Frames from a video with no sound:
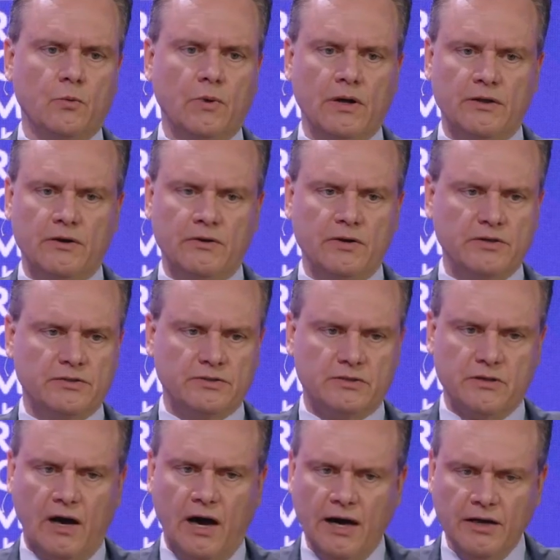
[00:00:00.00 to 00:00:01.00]
whether
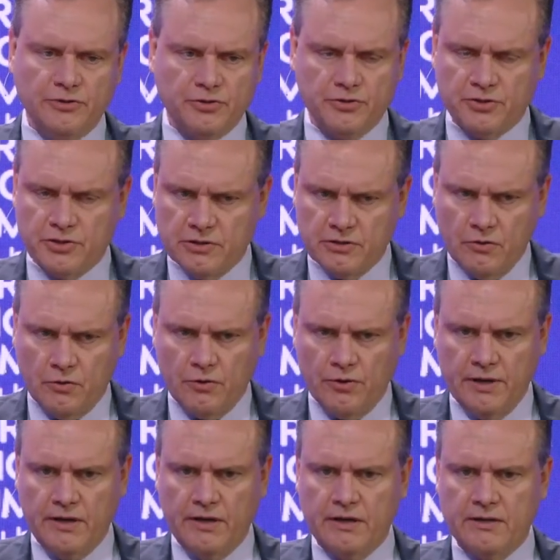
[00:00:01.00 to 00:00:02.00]
it's
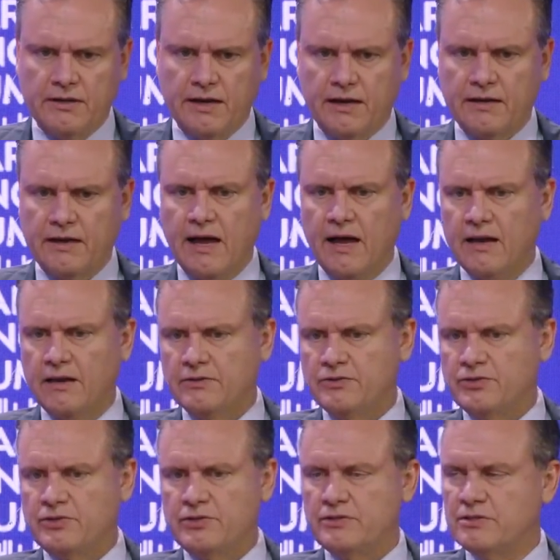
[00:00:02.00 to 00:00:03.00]
hydrogen-oriented
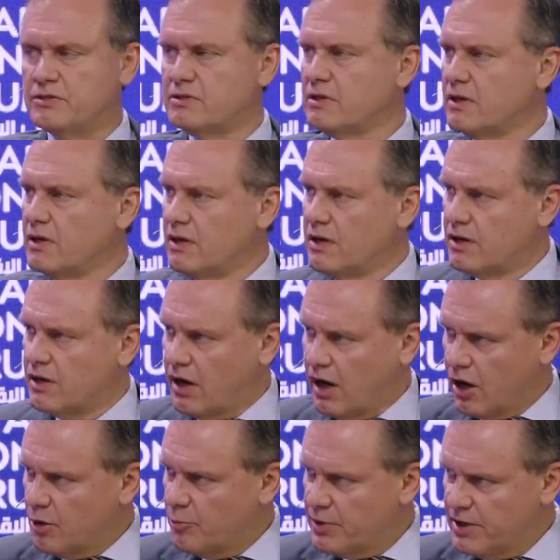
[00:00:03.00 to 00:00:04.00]
technologies,
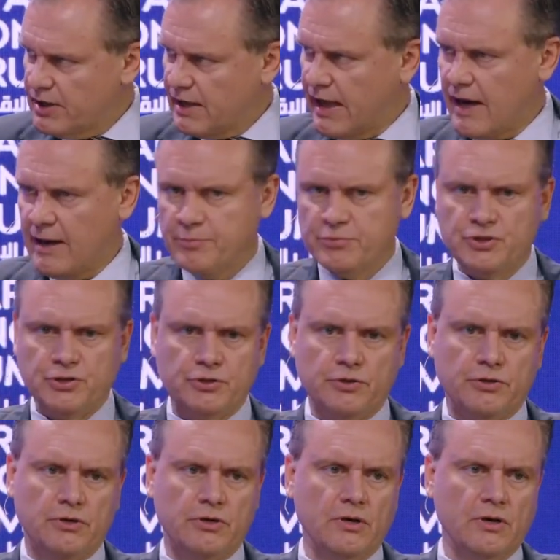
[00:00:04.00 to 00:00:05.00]
carbon
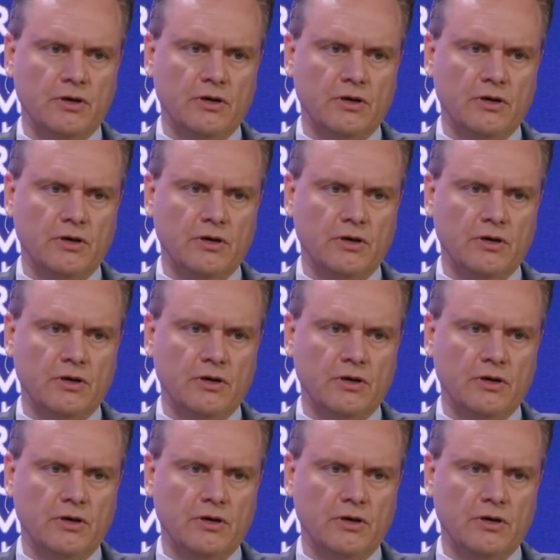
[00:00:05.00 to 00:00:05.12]
capture,